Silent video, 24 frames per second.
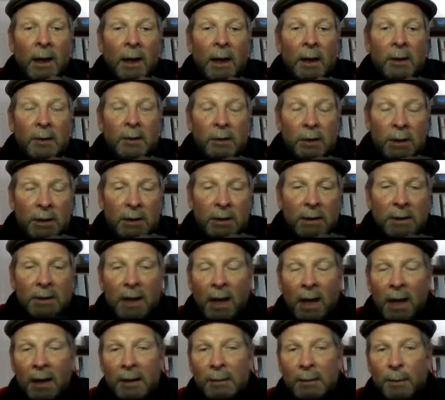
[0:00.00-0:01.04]
G is
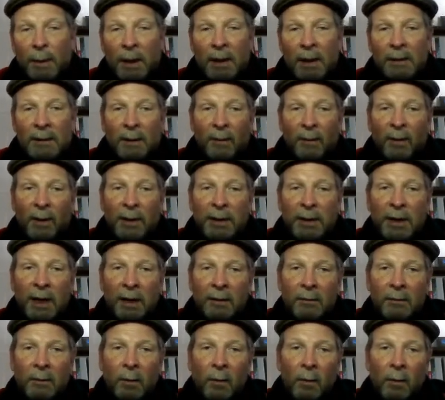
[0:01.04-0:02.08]
X because of the tan
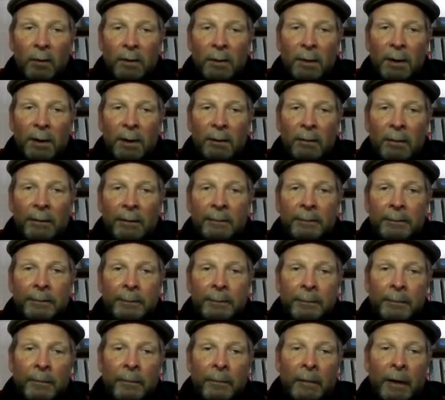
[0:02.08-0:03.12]
chord theorem.
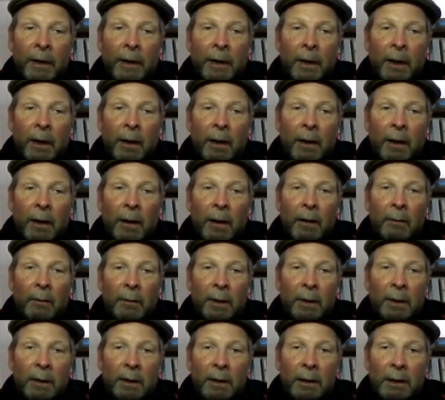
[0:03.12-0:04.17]

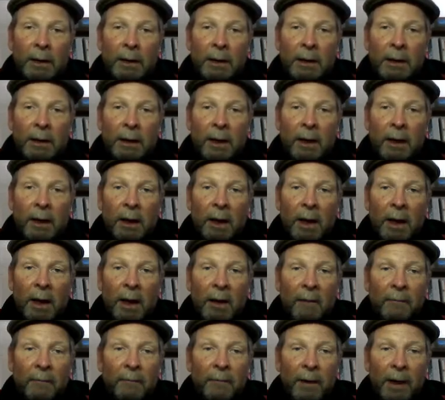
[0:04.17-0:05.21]
EFH
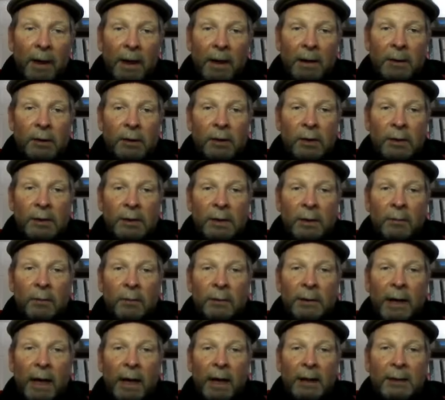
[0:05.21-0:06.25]
is equal to
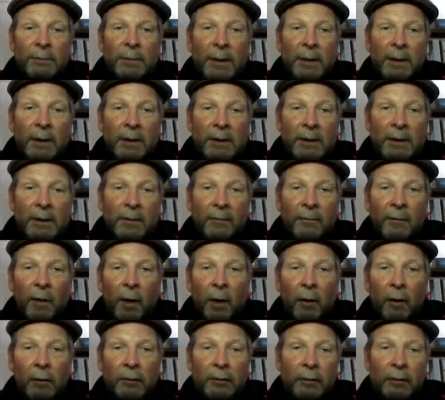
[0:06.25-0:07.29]
X because of
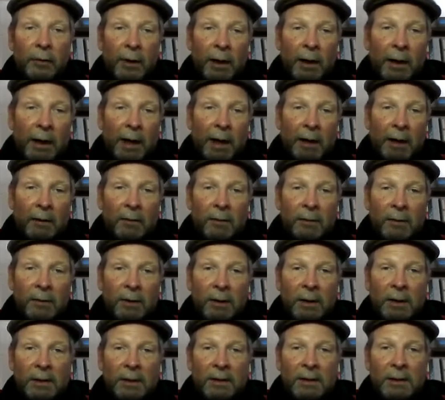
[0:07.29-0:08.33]
alternate angles you
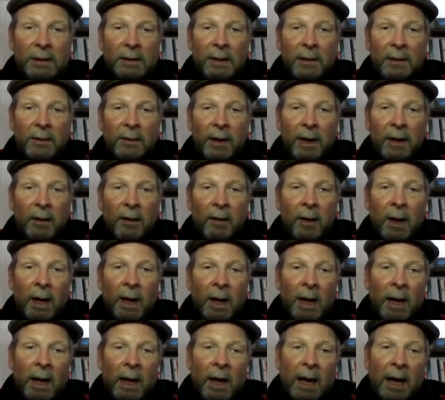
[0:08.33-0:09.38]
can see there.
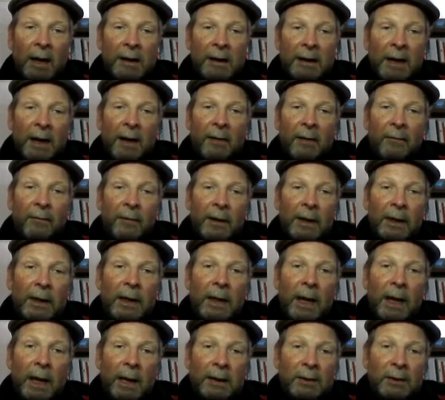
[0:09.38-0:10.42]
And
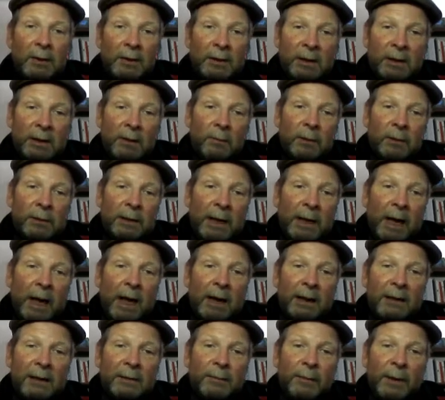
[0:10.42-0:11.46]
FEH is equal to
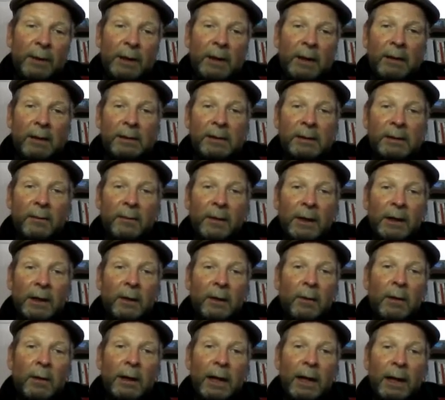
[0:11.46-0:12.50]
X because of
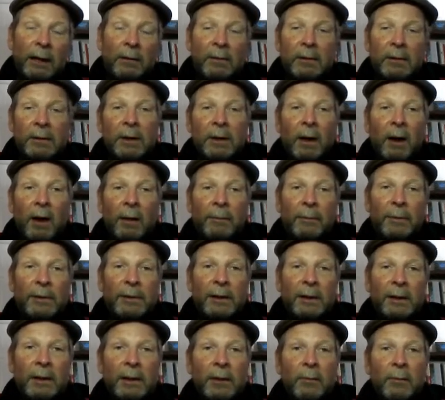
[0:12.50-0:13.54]
equal angles
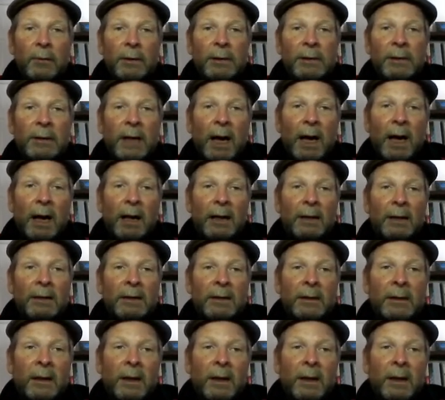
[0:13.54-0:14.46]
opposite equal sides.